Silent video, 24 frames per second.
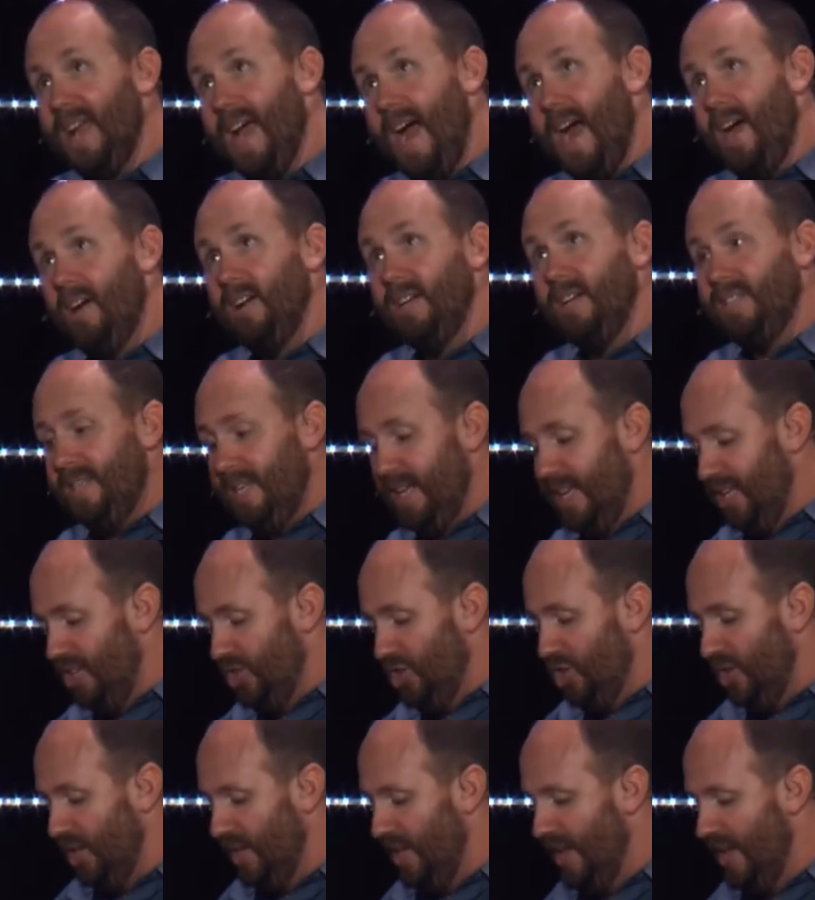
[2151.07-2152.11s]
Our
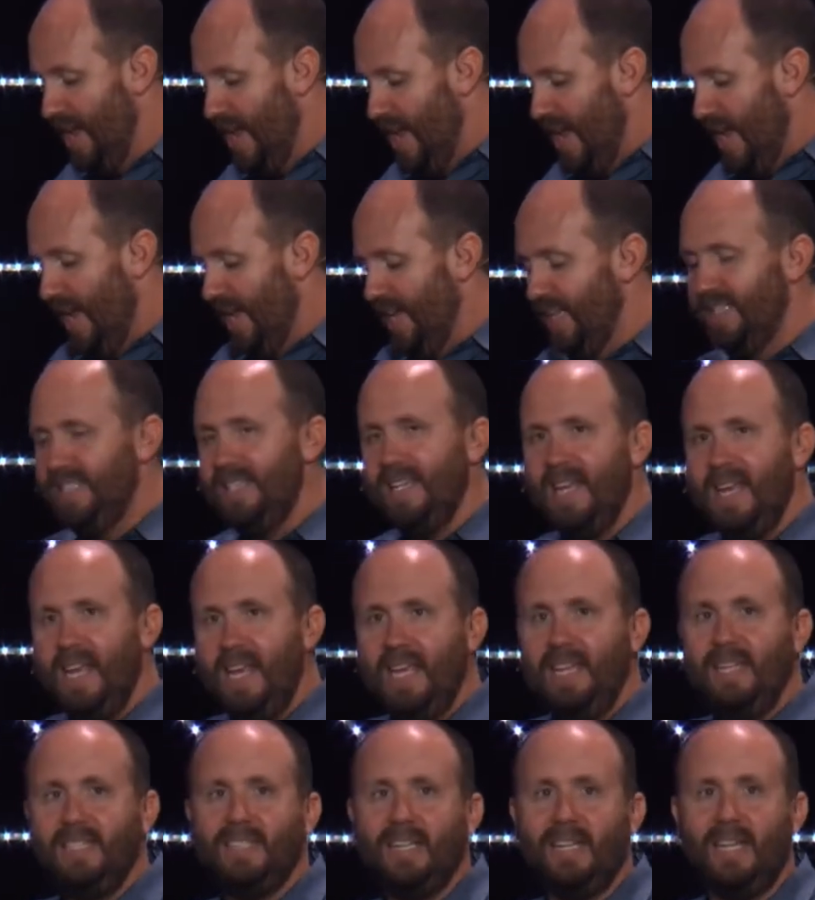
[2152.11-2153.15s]
attention is
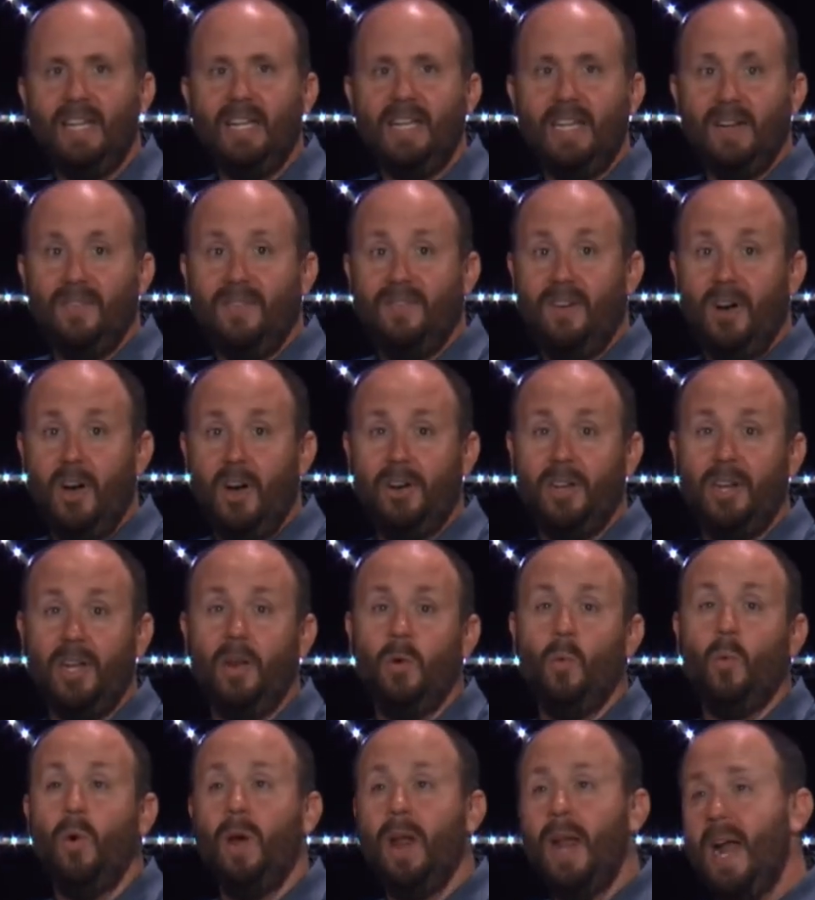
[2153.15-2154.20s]
easily diverted,
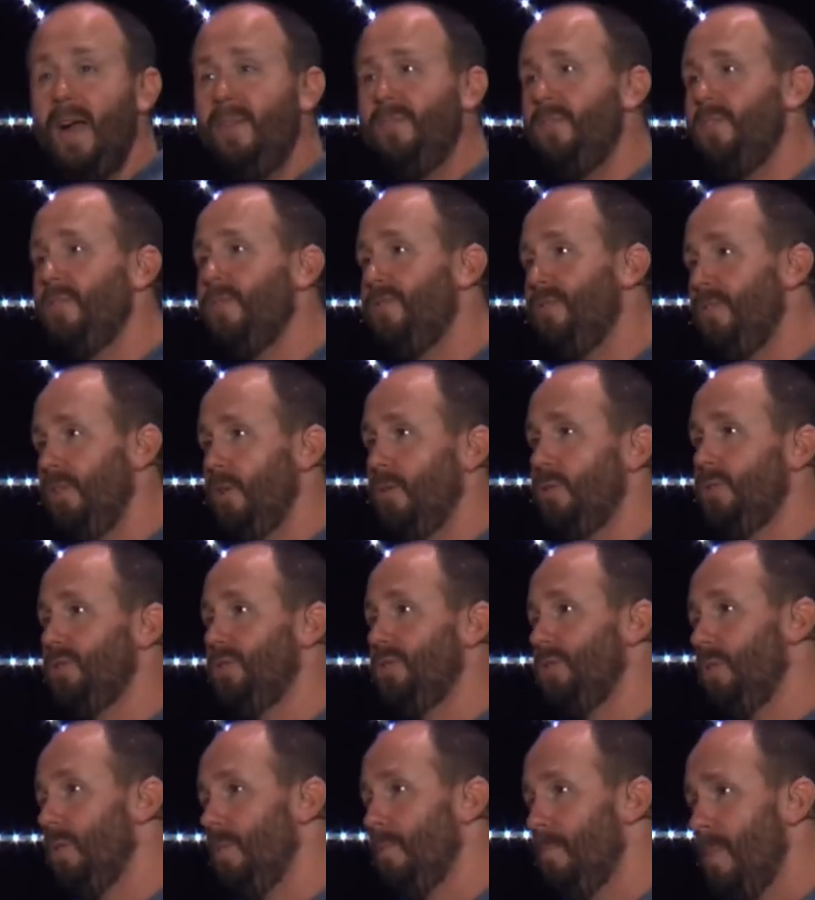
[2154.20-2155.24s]
and whatever fuels
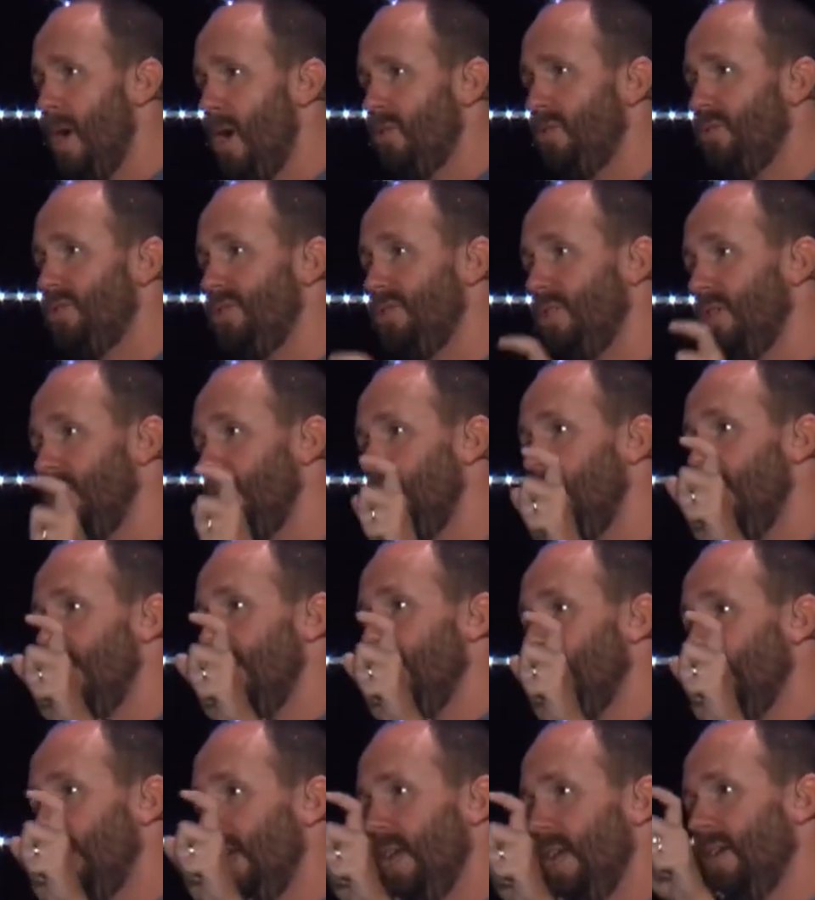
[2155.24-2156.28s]
your emotion
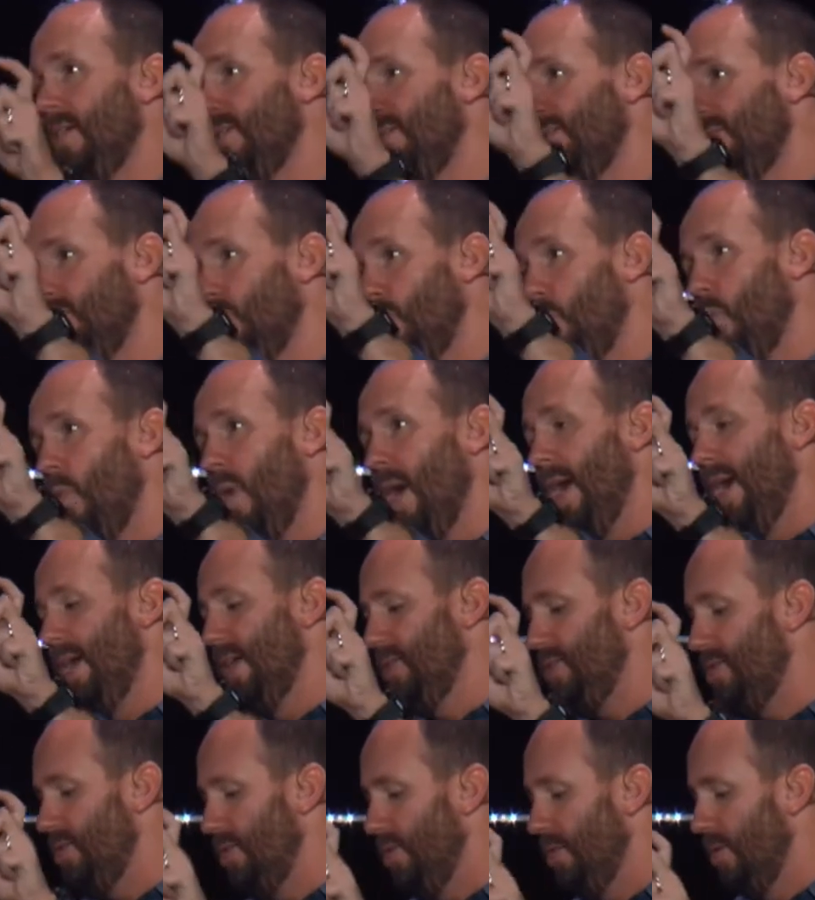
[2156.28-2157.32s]
gives way
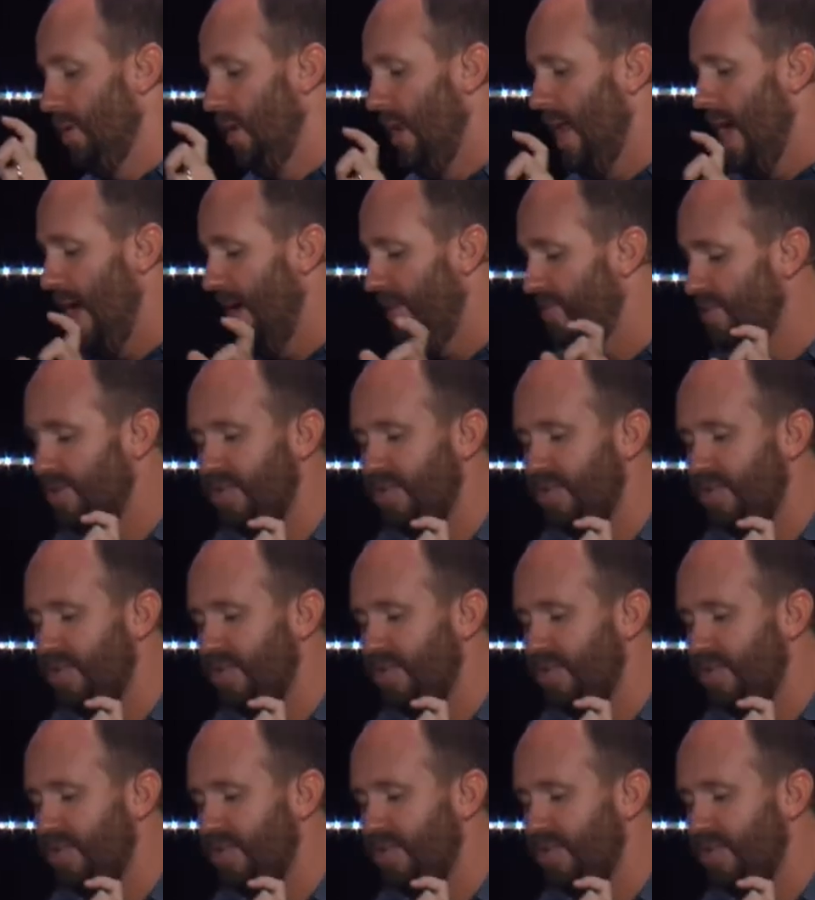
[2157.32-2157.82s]
to your life.